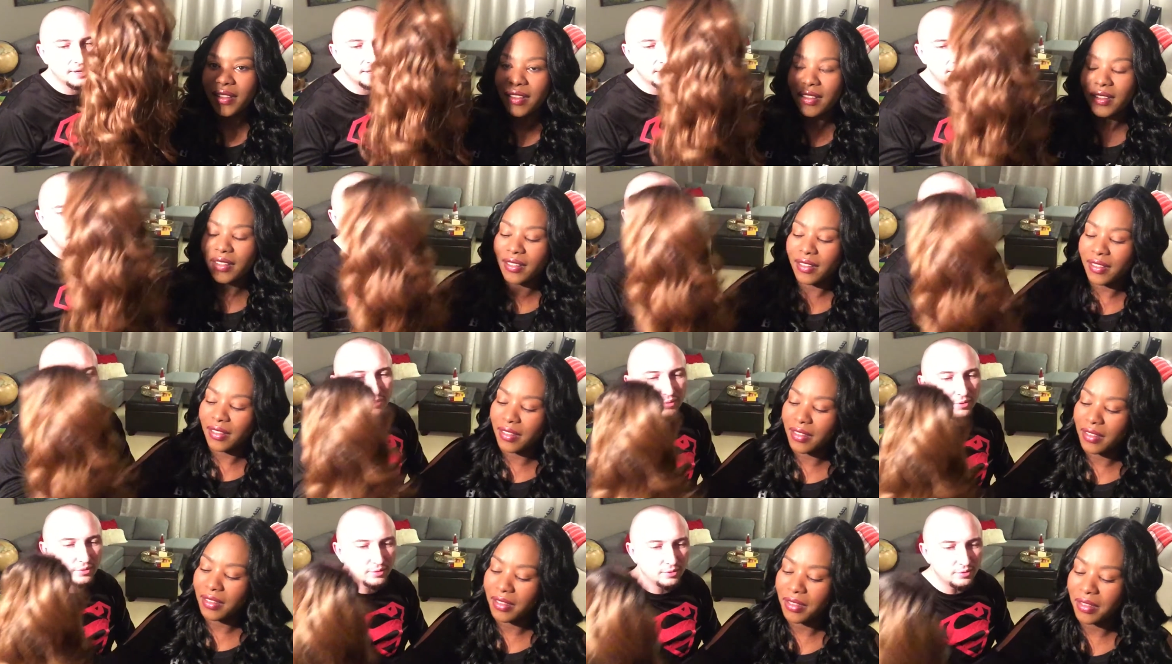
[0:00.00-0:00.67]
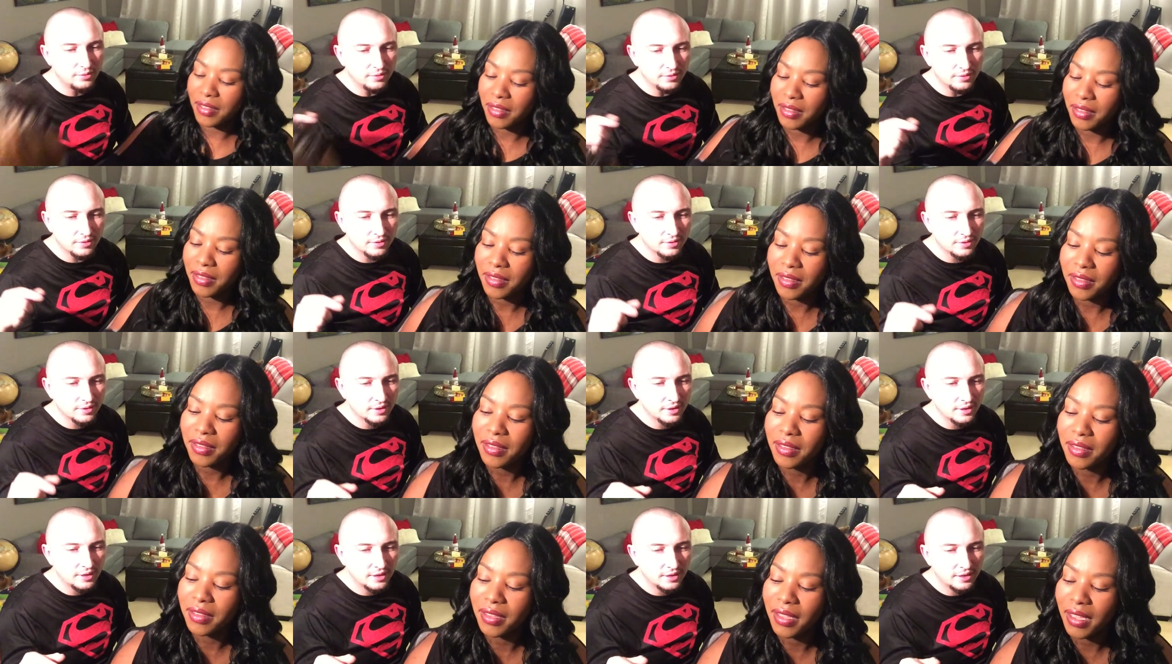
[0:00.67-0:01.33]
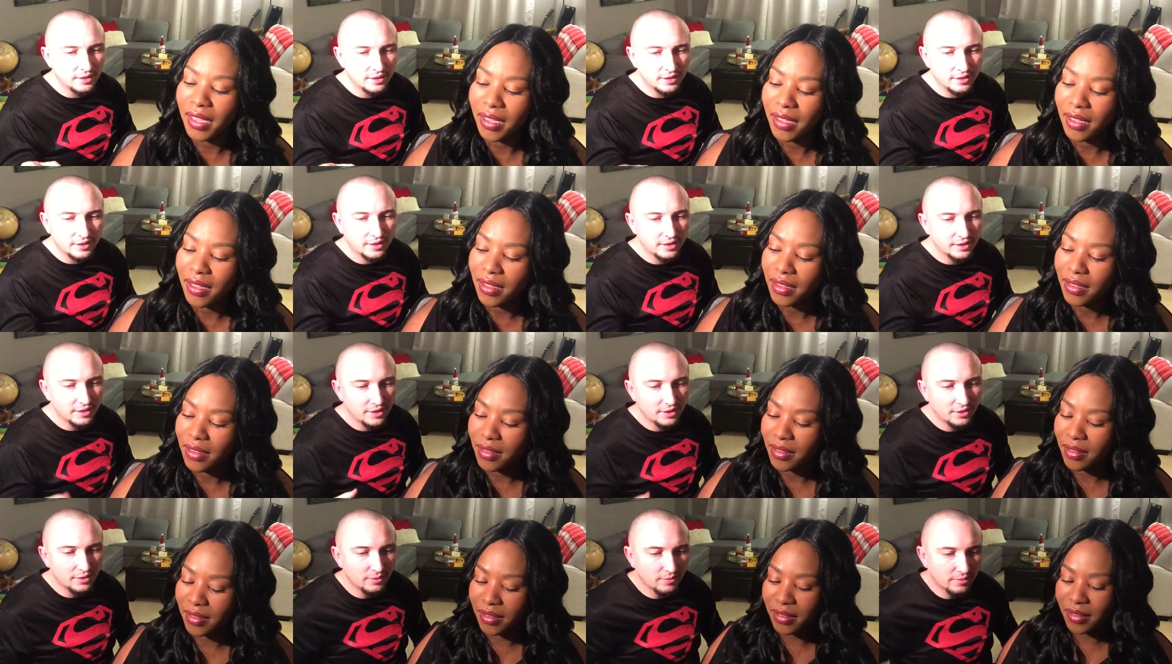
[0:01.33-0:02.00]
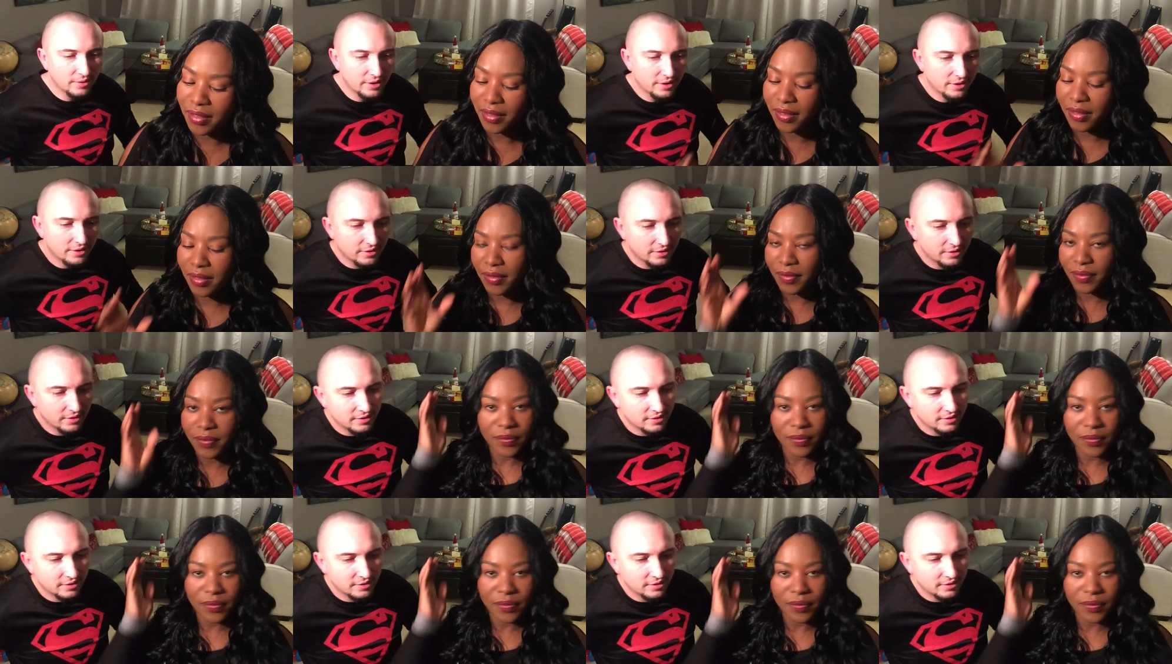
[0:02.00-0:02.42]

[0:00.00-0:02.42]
Speaker 1: and then the blue. Yeah. And then the red.